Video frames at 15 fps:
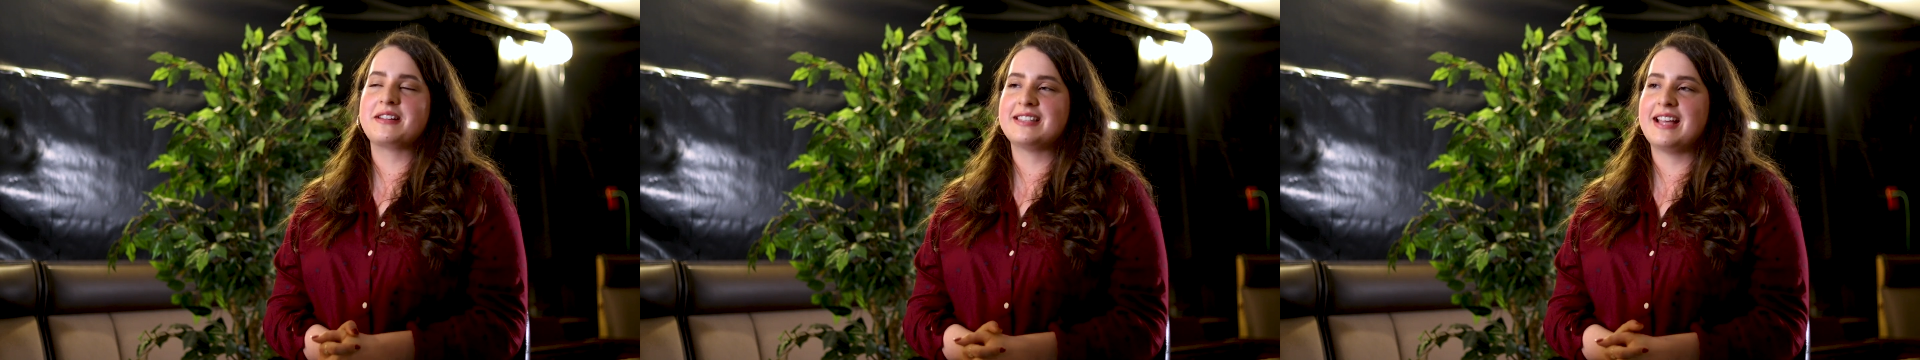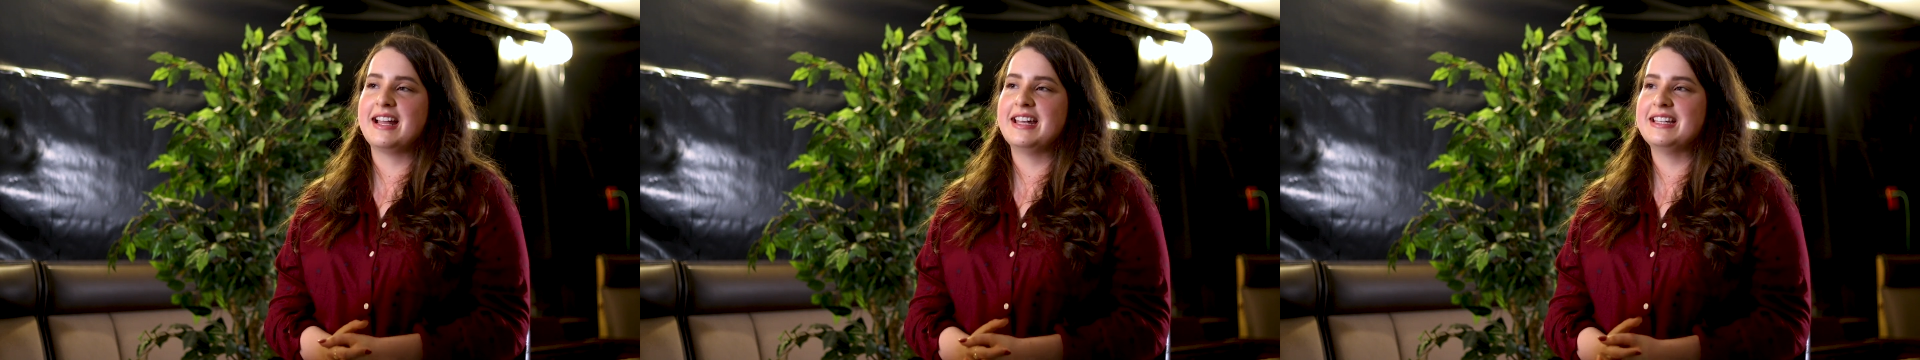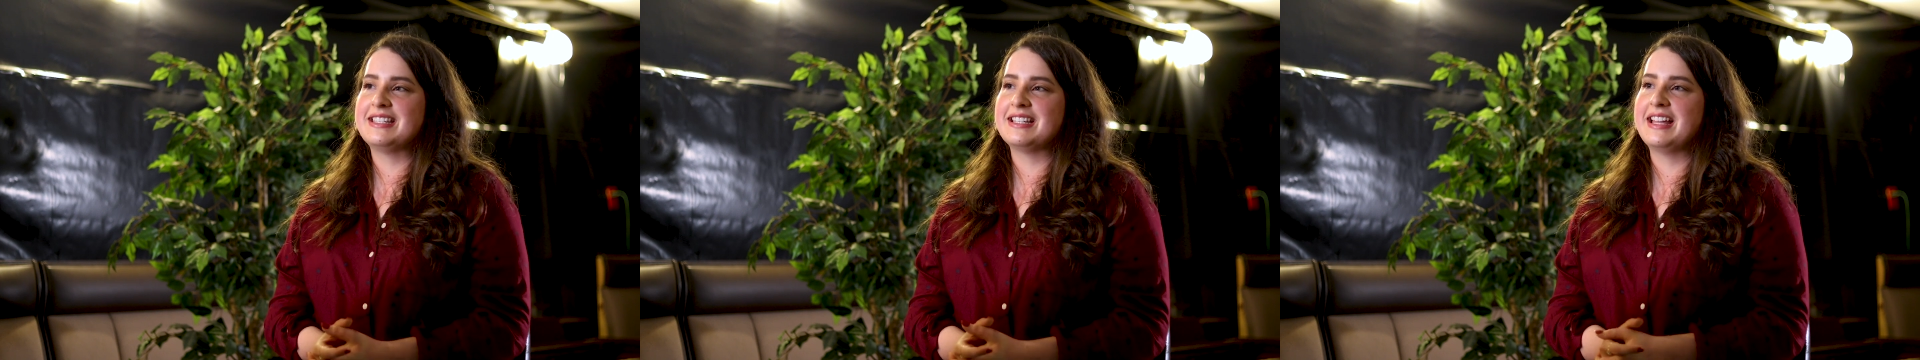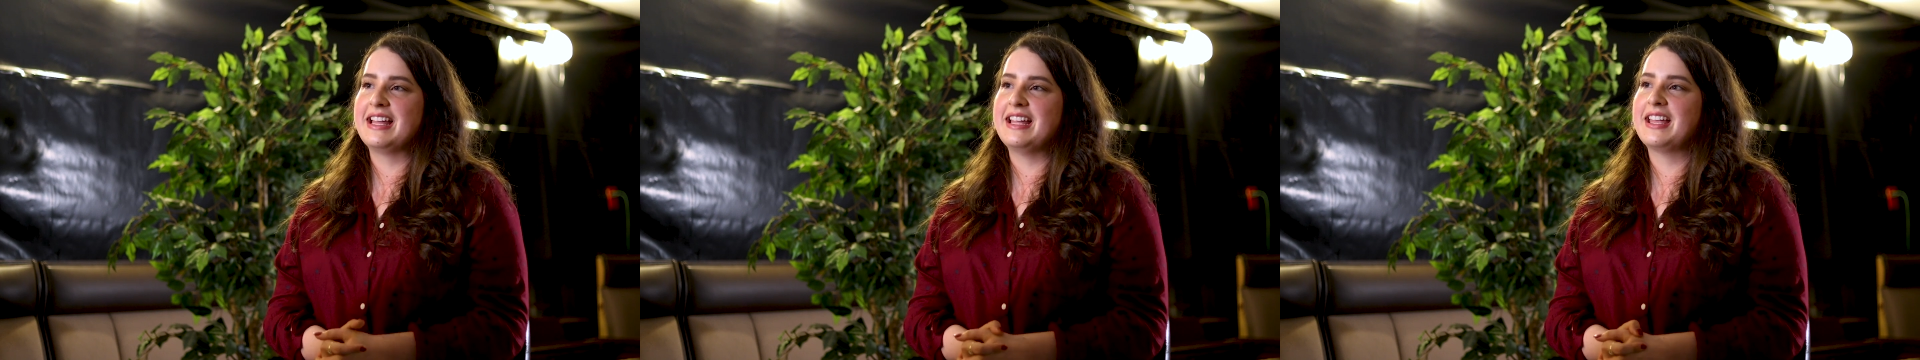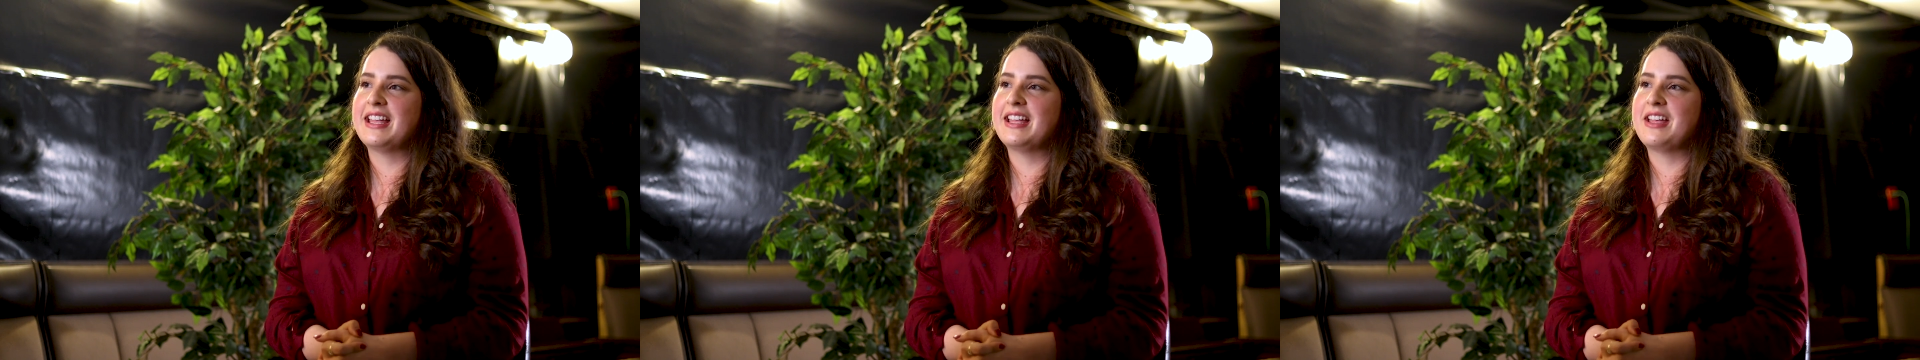excited to
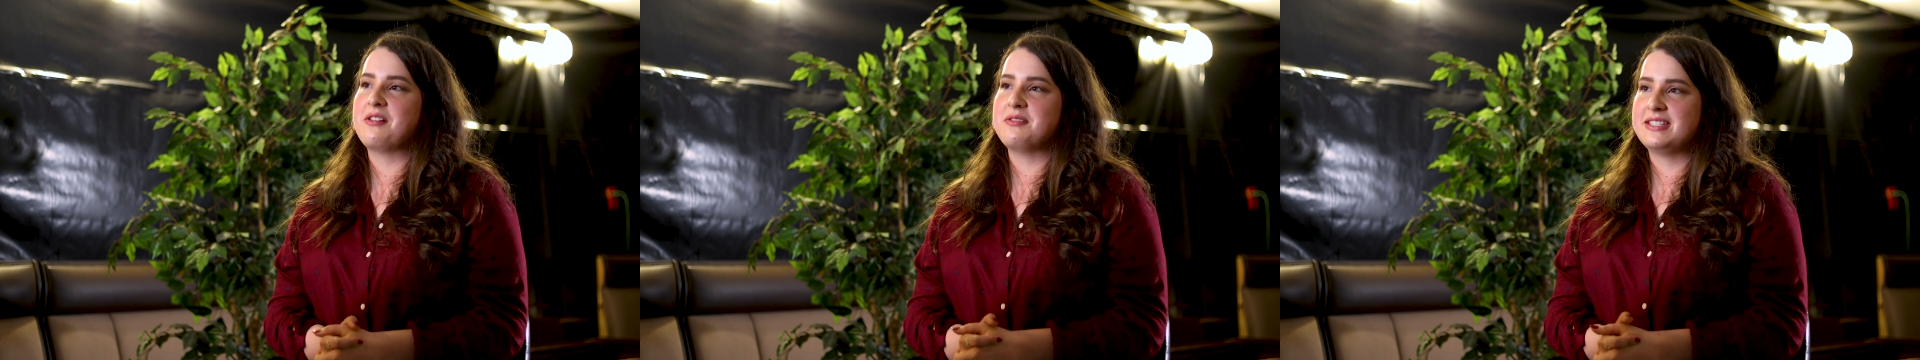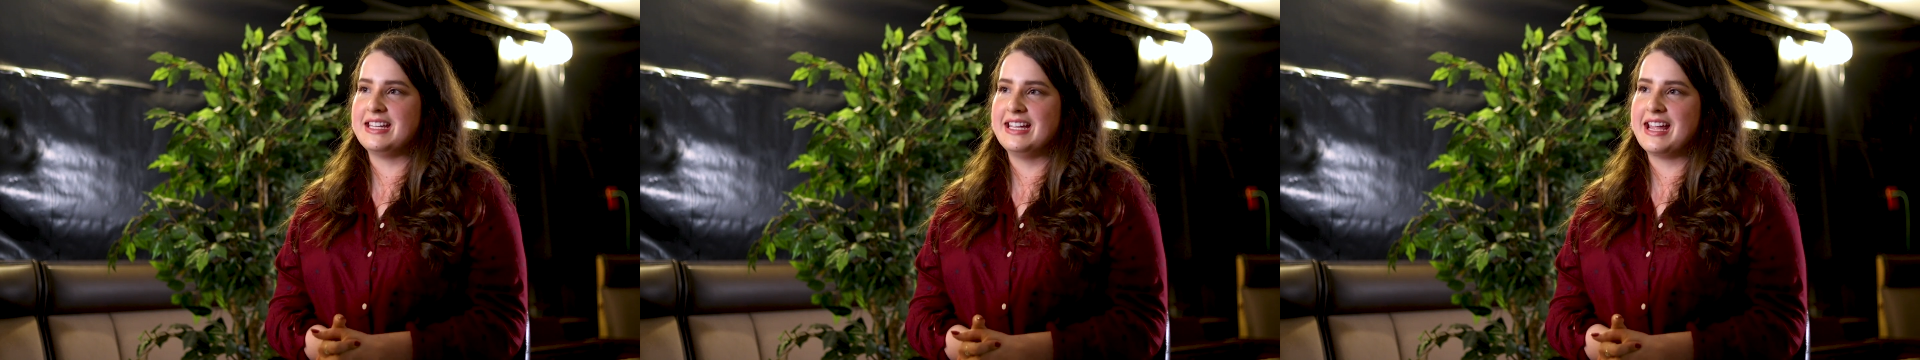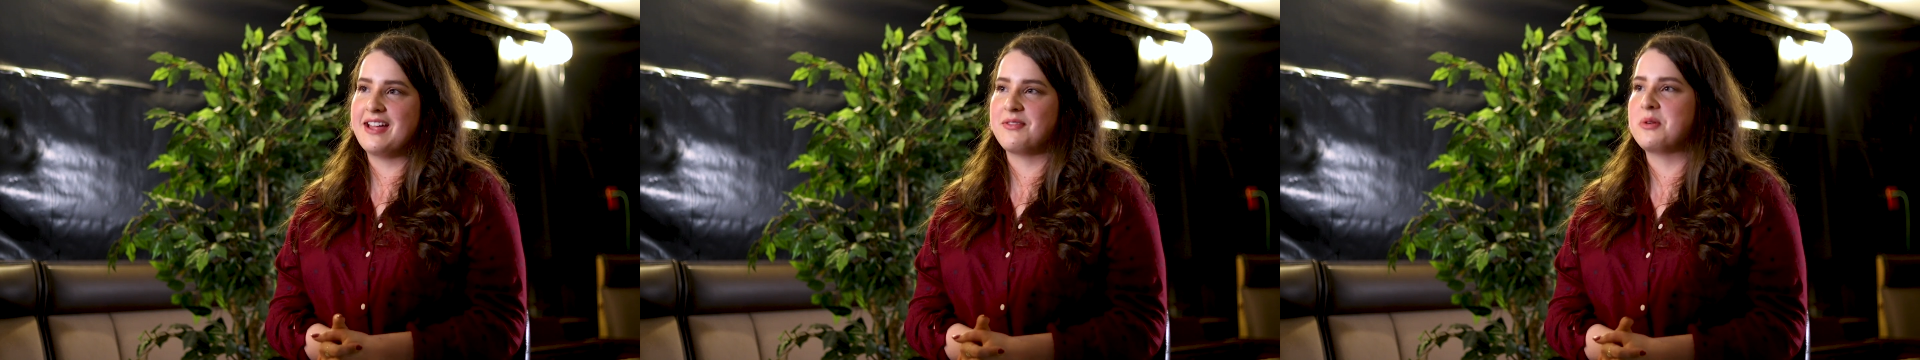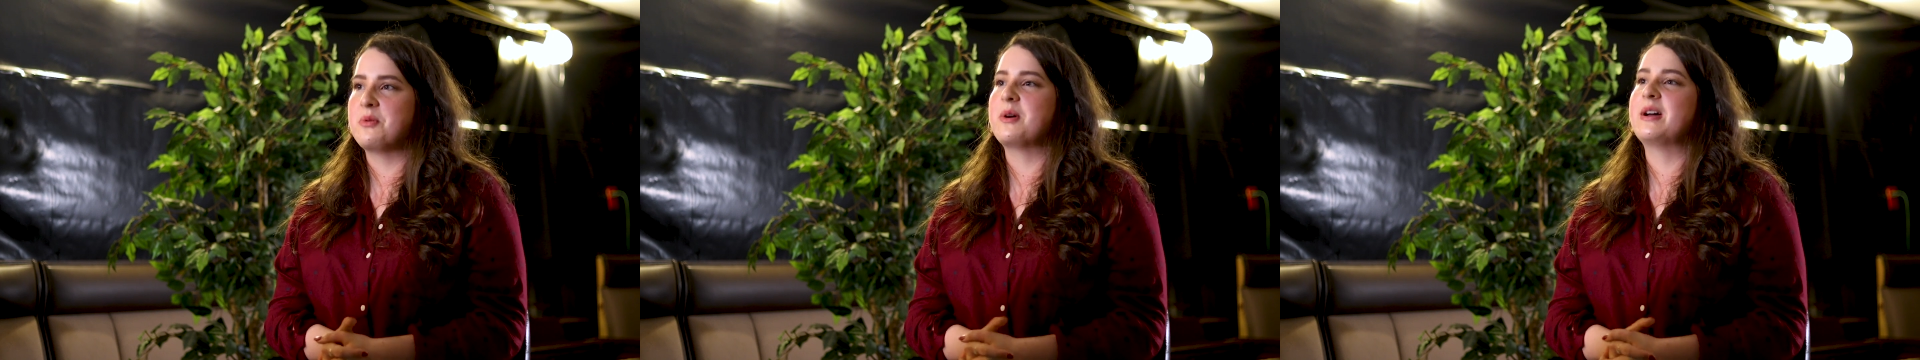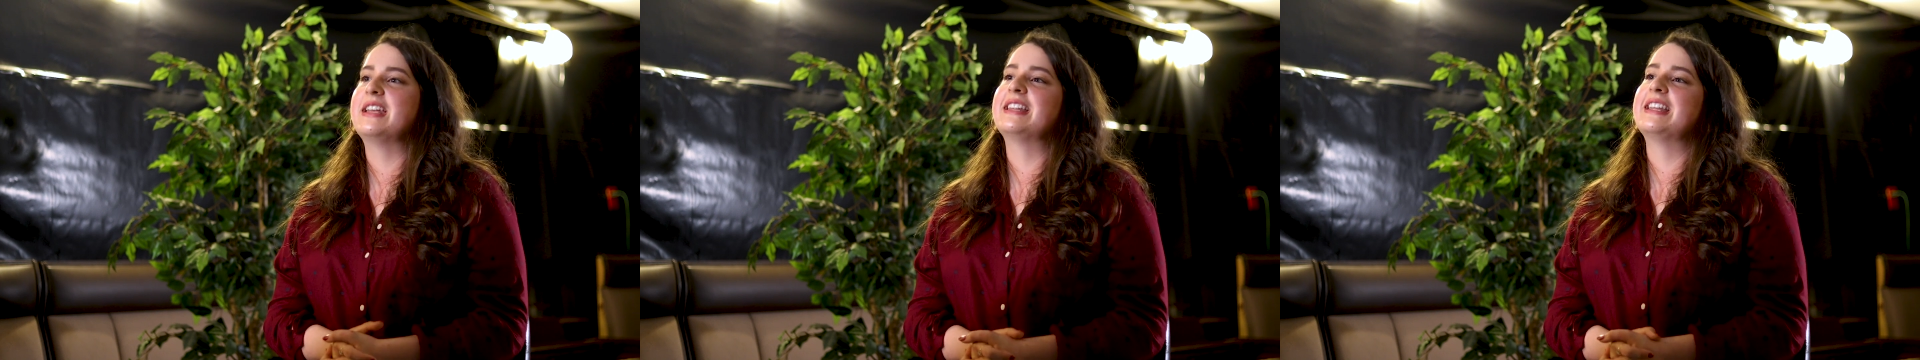like go see
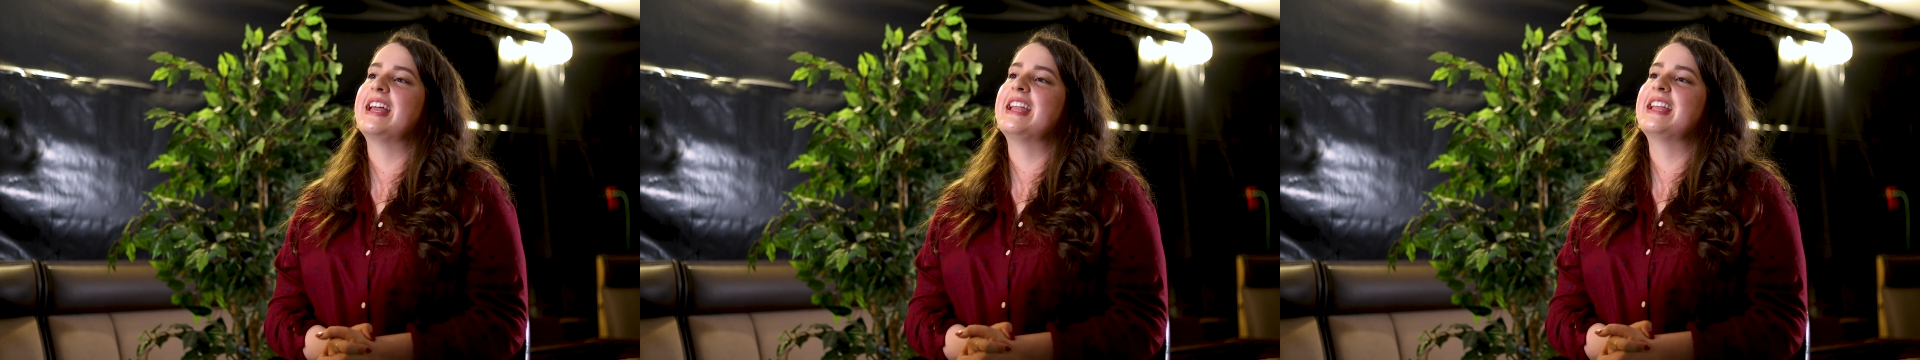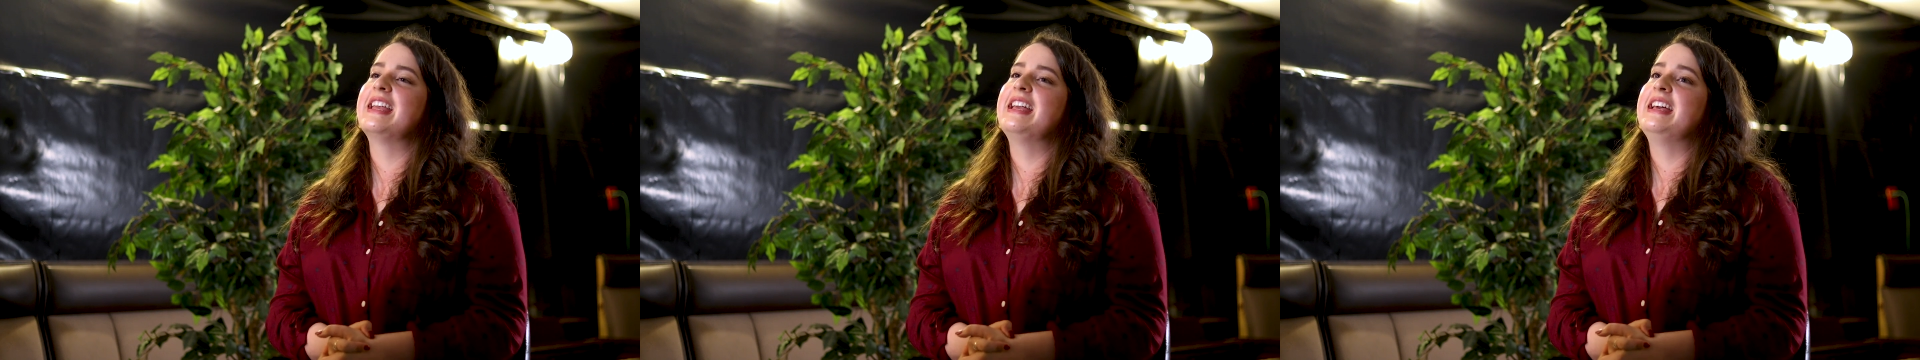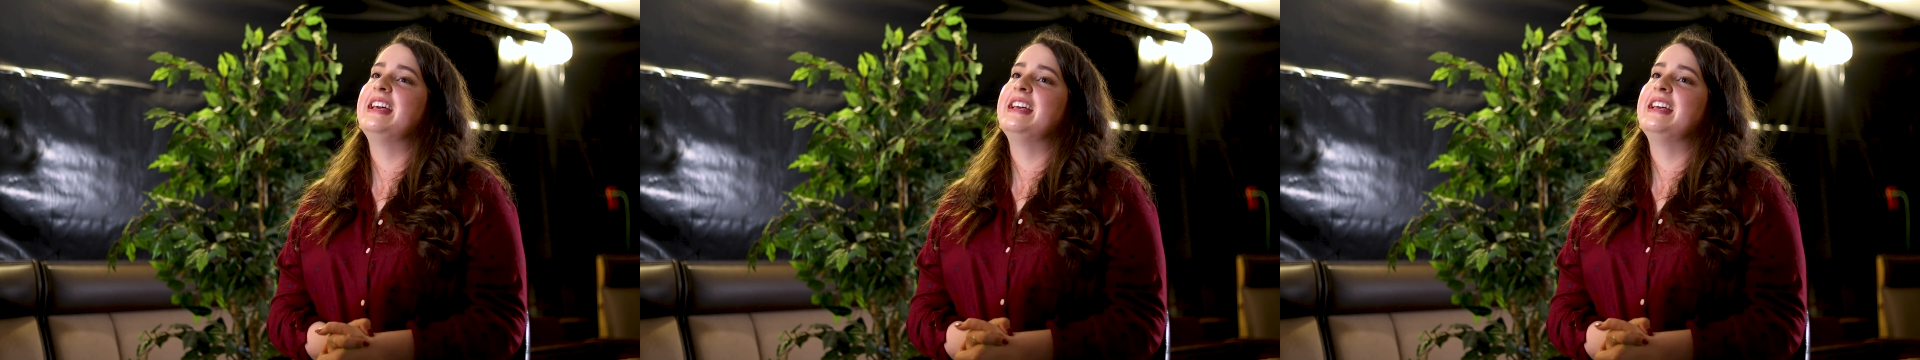everyone and like